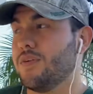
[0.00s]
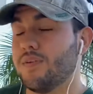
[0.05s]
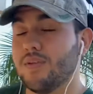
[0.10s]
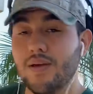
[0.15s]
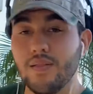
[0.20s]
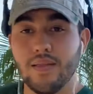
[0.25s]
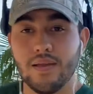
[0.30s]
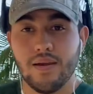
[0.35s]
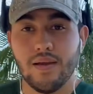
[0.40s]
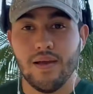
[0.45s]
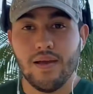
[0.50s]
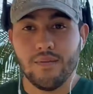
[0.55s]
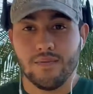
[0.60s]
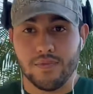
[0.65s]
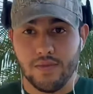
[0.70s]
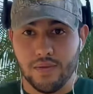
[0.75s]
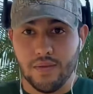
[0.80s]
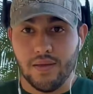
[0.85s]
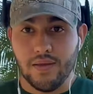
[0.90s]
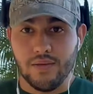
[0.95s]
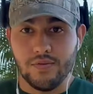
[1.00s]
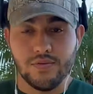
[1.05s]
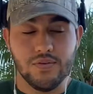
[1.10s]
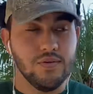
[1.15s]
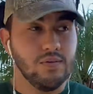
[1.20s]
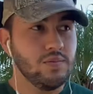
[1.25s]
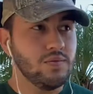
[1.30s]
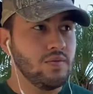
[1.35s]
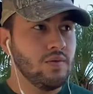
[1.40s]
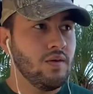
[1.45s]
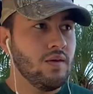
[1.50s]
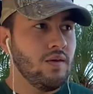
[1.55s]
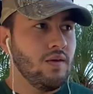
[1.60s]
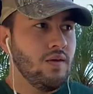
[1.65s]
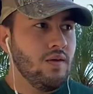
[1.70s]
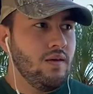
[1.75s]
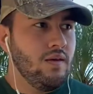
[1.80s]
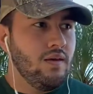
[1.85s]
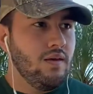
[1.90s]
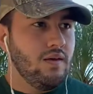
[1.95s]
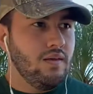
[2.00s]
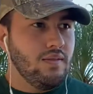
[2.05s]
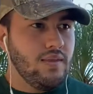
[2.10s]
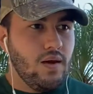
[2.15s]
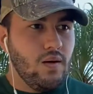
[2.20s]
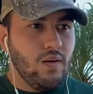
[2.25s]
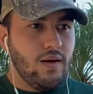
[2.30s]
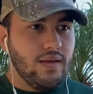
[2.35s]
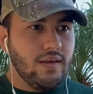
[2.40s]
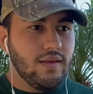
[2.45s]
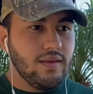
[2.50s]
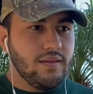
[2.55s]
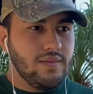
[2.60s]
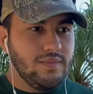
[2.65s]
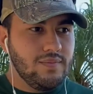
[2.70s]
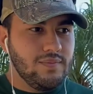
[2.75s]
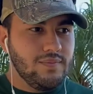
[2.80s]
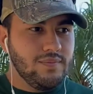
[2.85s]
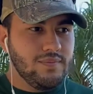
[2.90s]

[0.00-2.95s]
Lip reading: Now that I have 10K gyms, now I can,